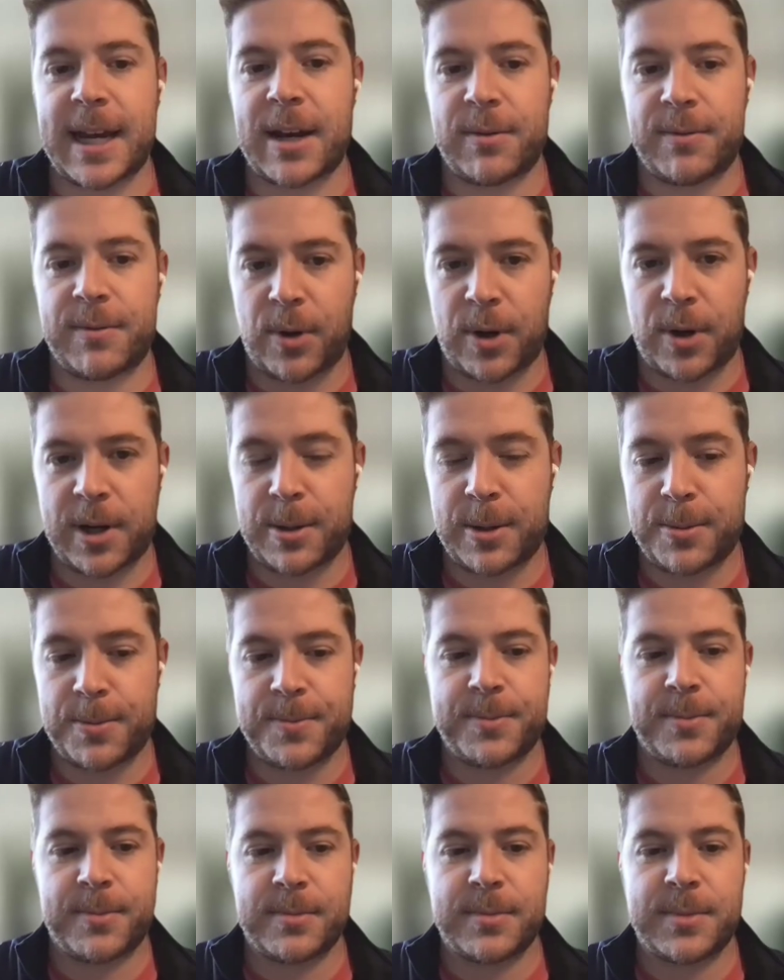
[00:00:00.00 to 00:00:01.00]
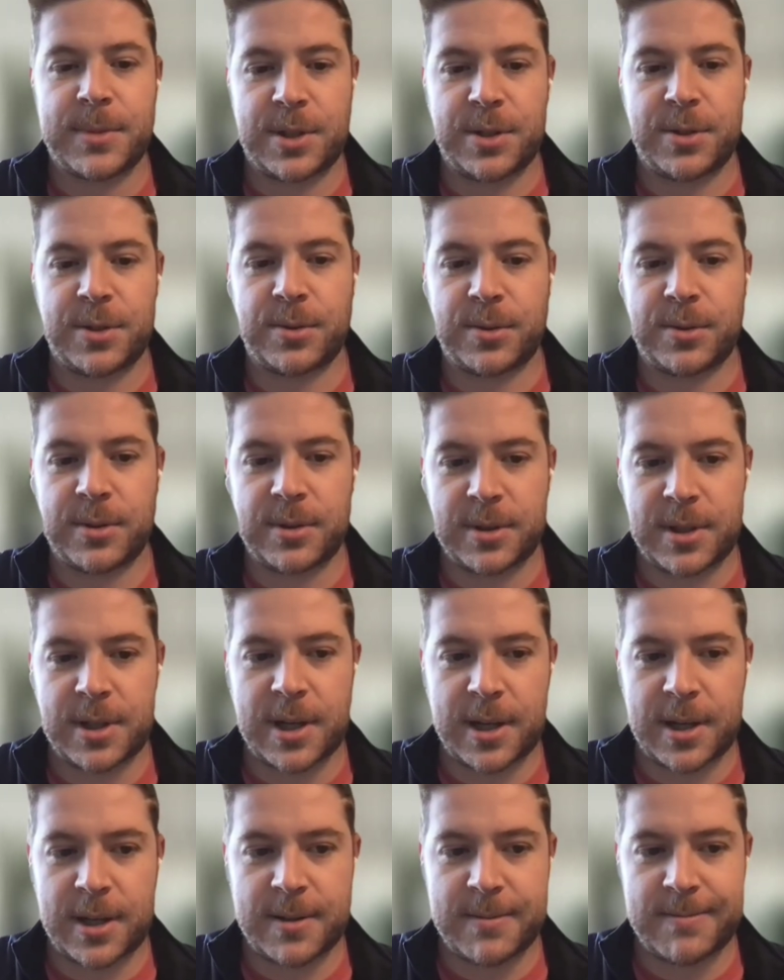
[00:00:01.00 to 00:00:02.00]
down for you to
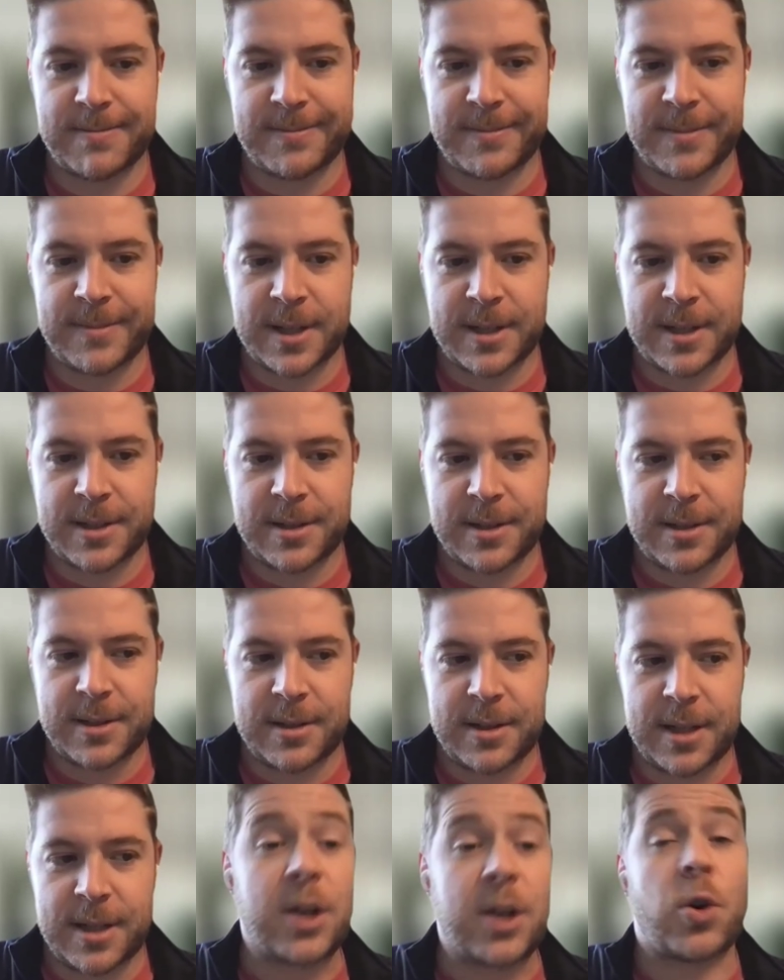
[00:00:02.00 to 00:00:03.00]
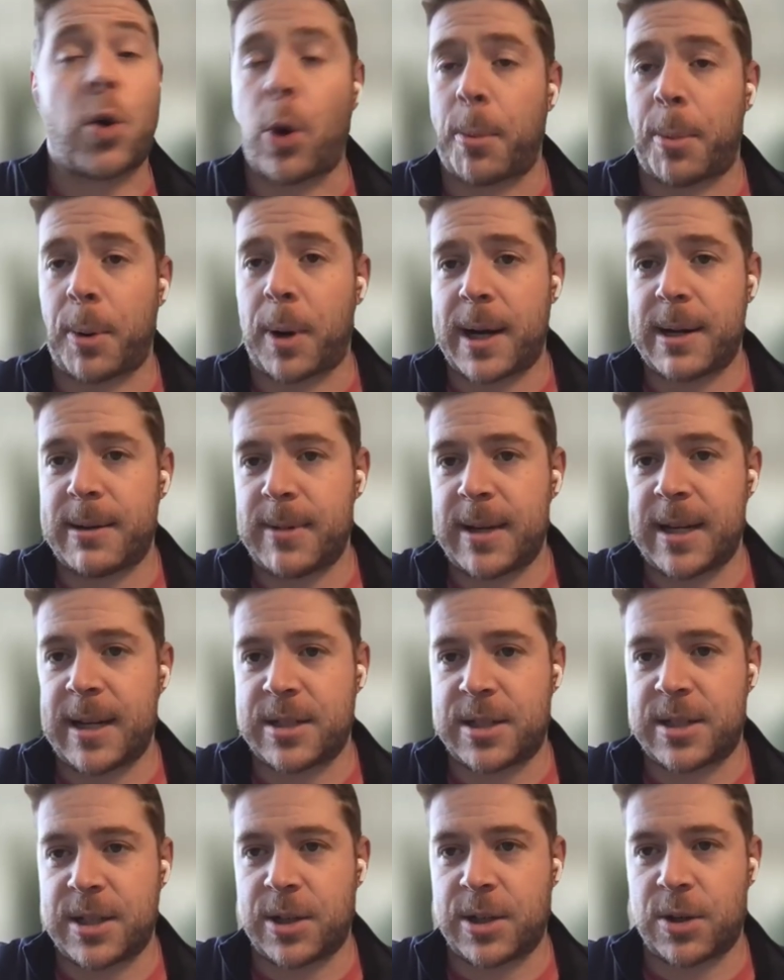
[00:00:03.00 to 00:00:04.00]
incorporate
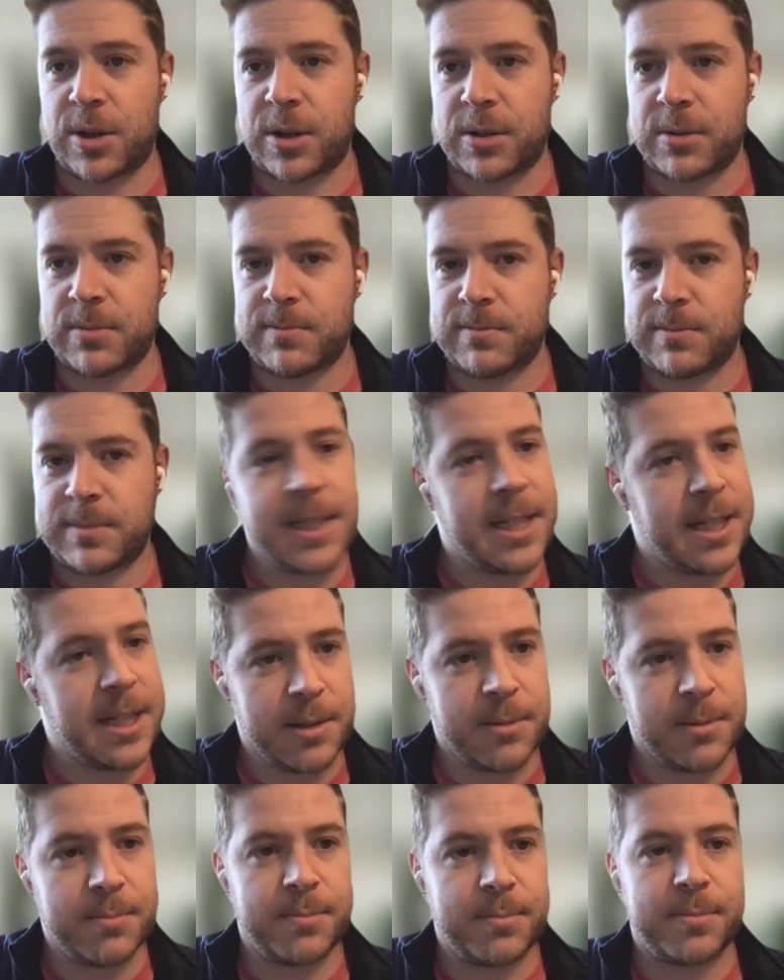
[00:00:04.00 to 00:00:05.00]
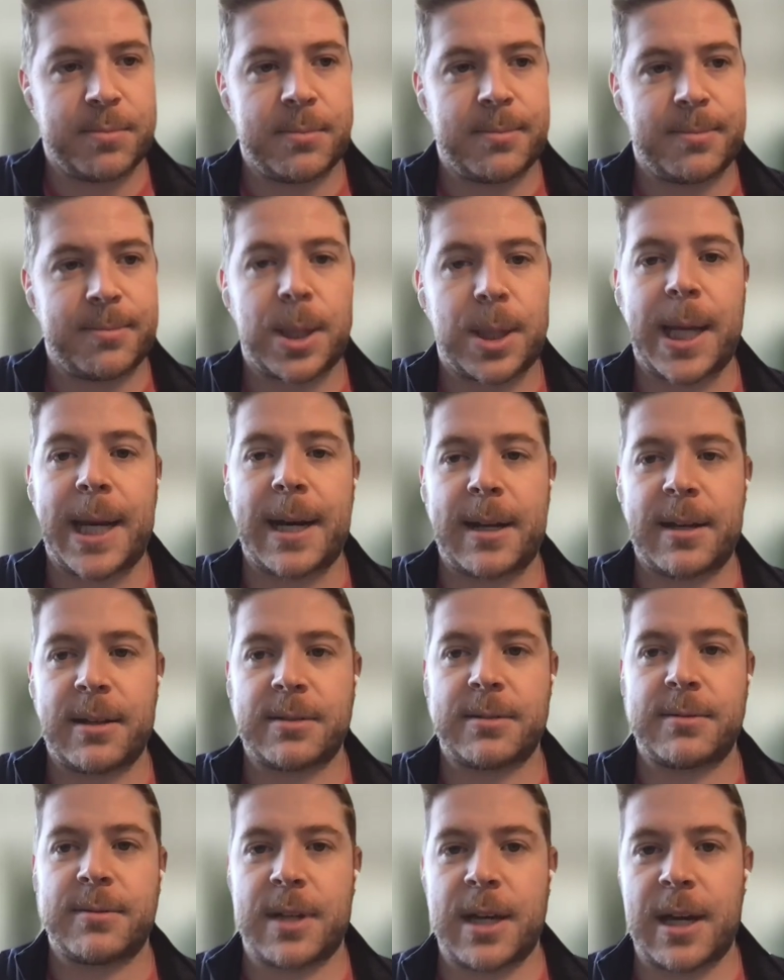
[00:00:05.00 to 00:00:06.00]
into your team
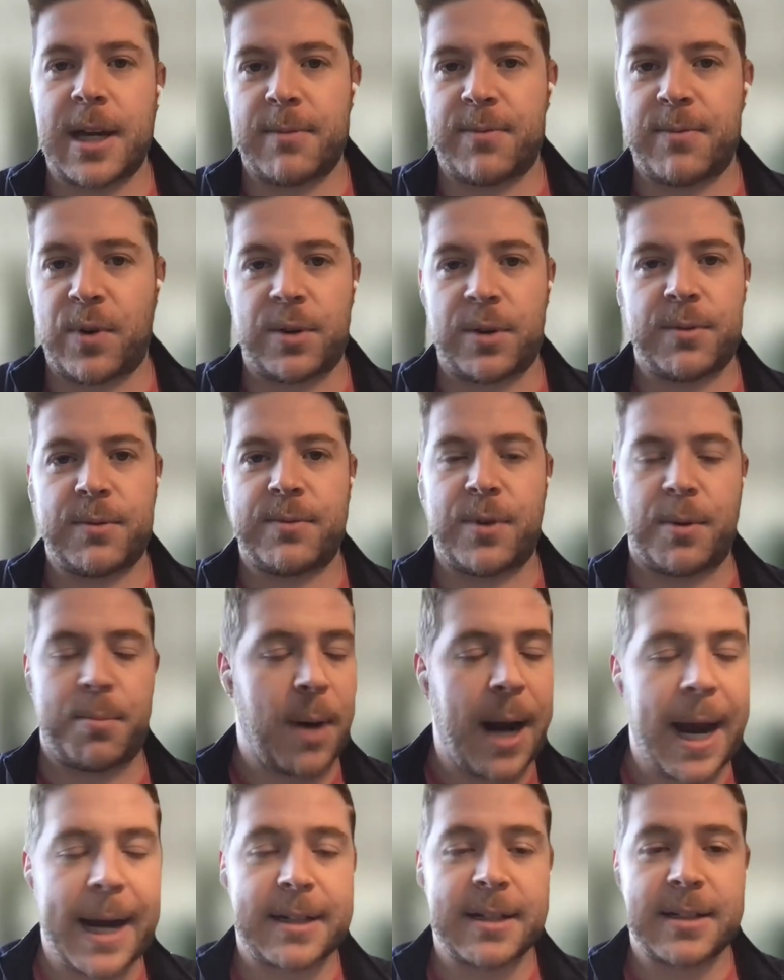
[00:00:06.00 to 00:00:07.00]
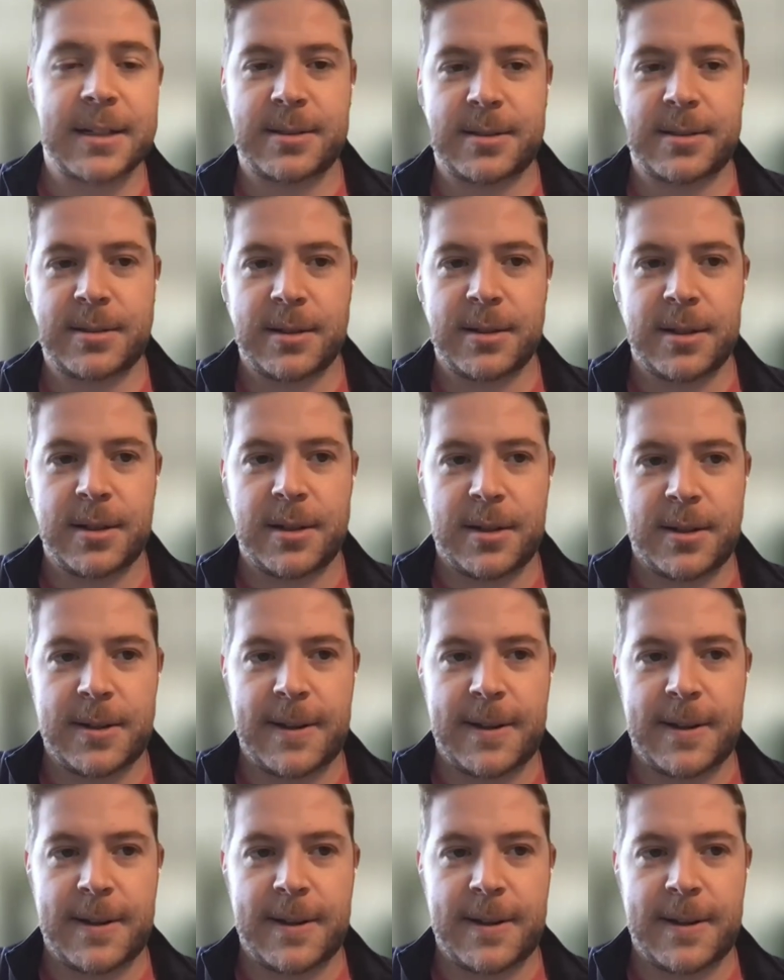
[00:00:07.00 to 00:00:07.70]
planning for practice,